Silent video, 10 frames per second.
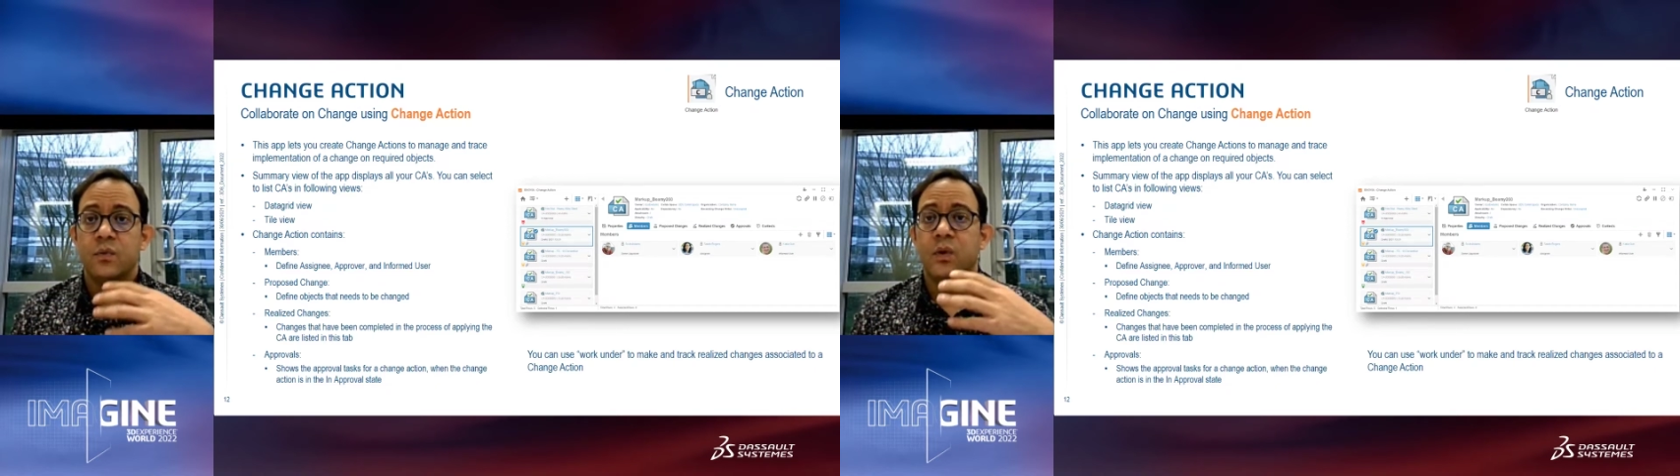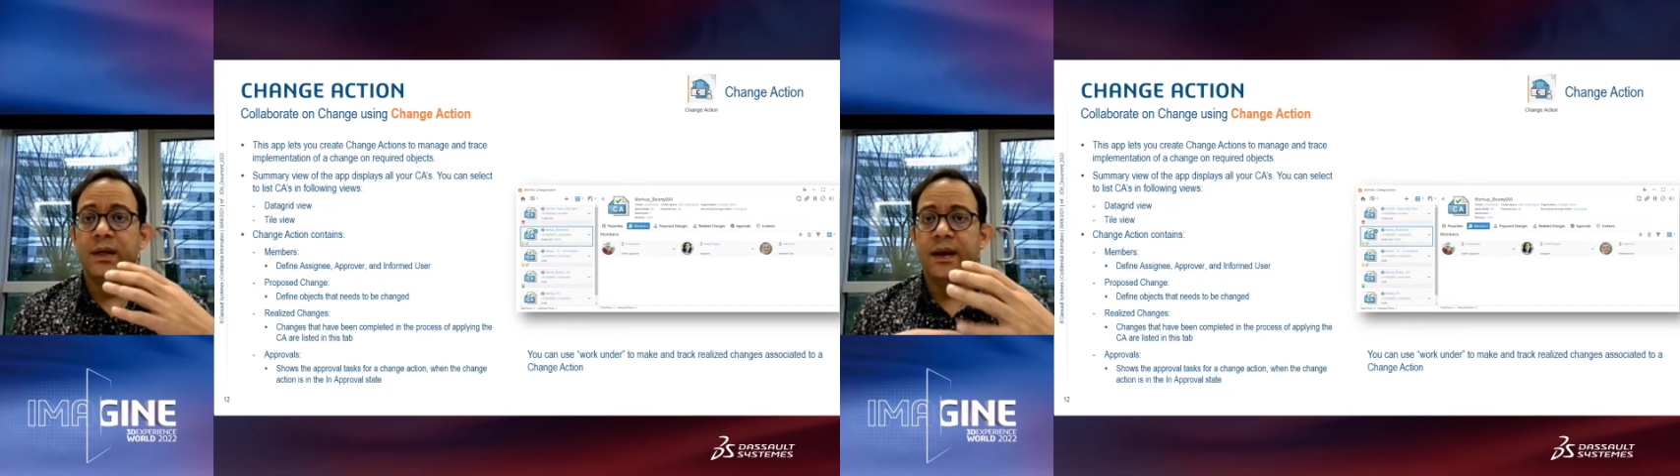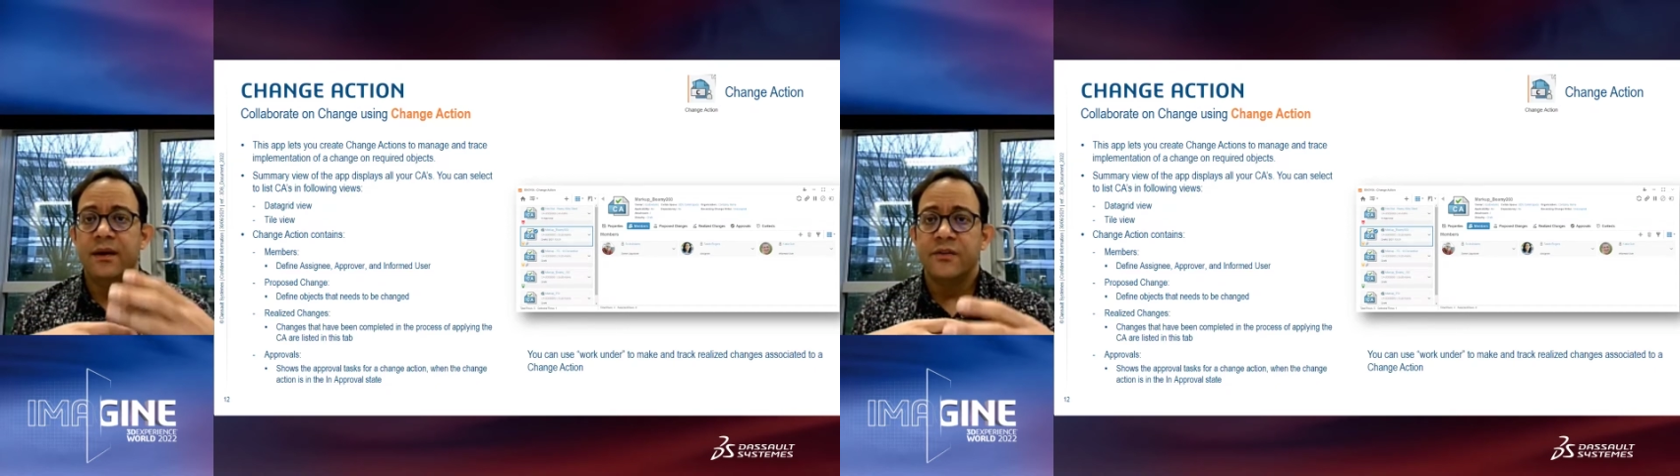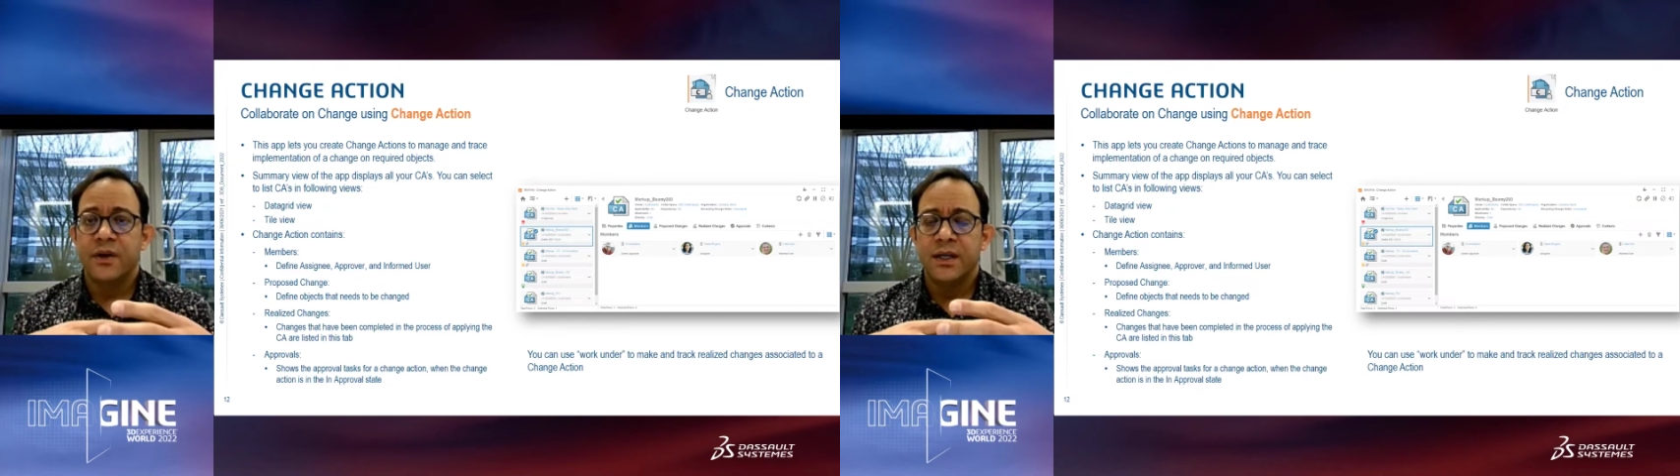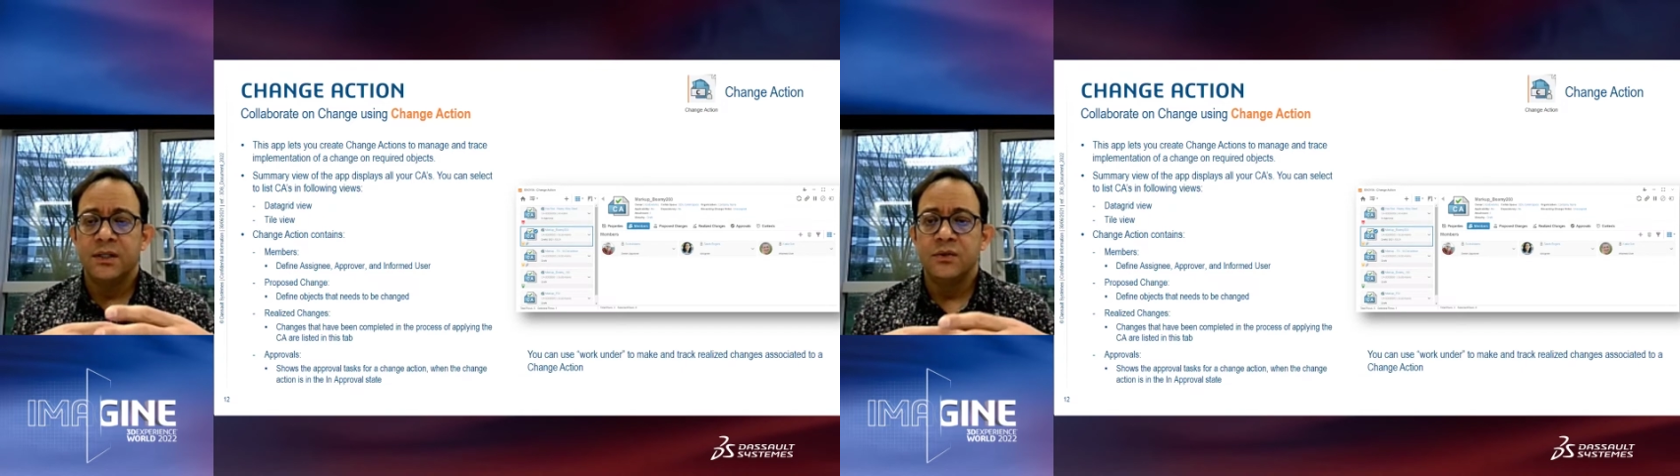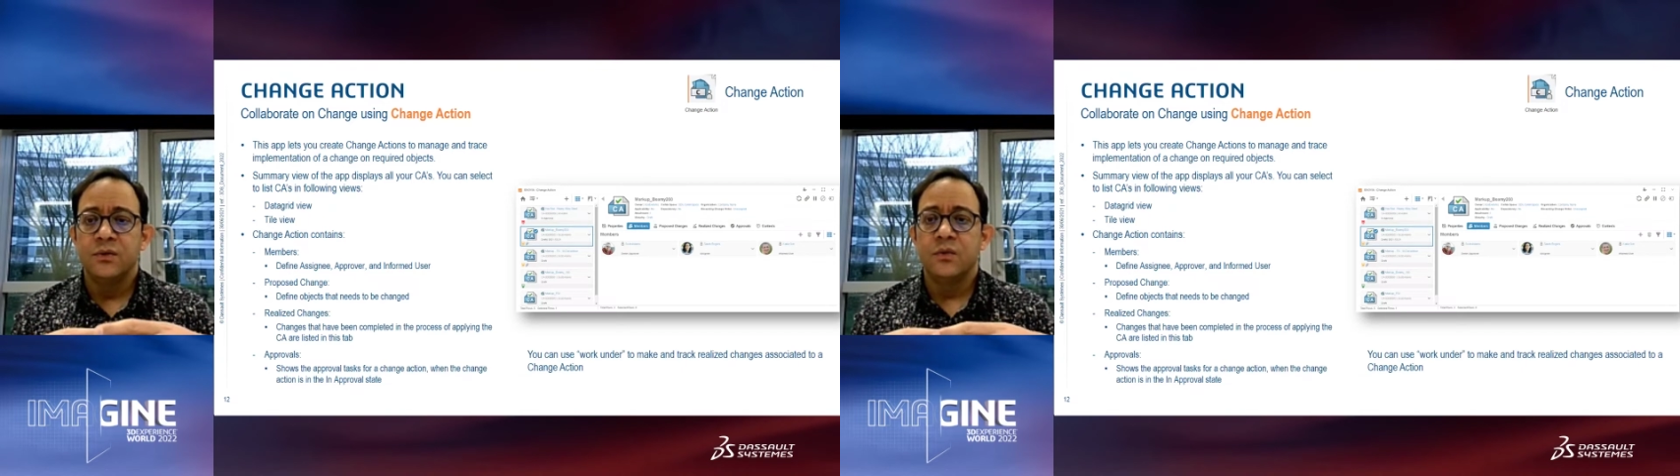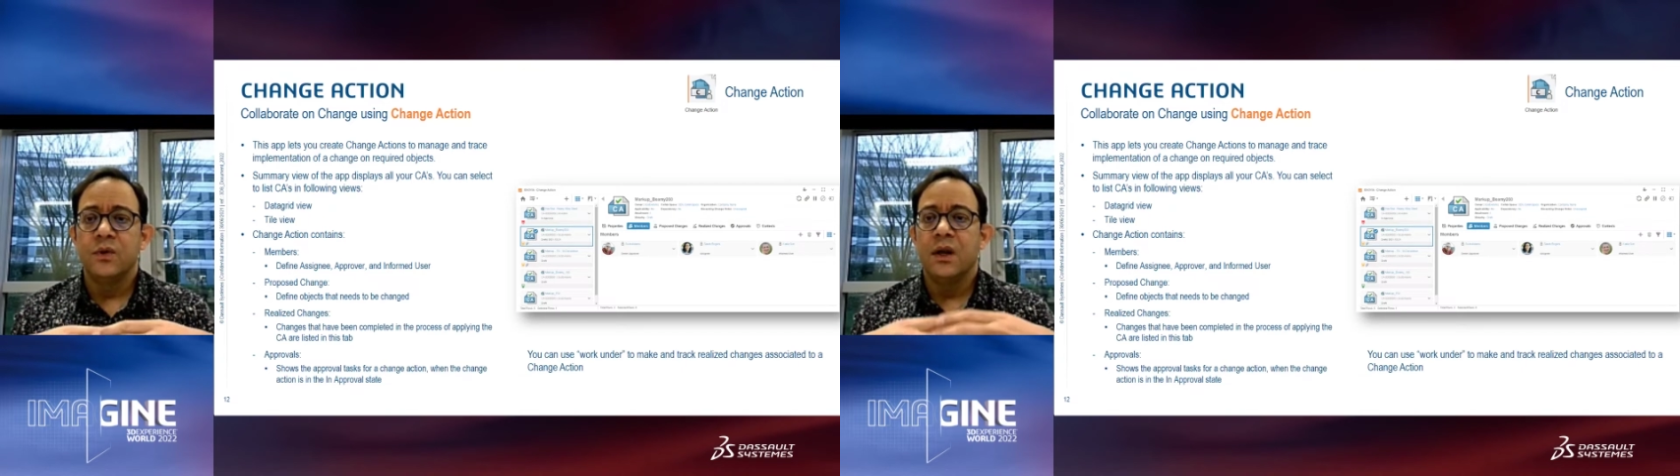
whatever I do will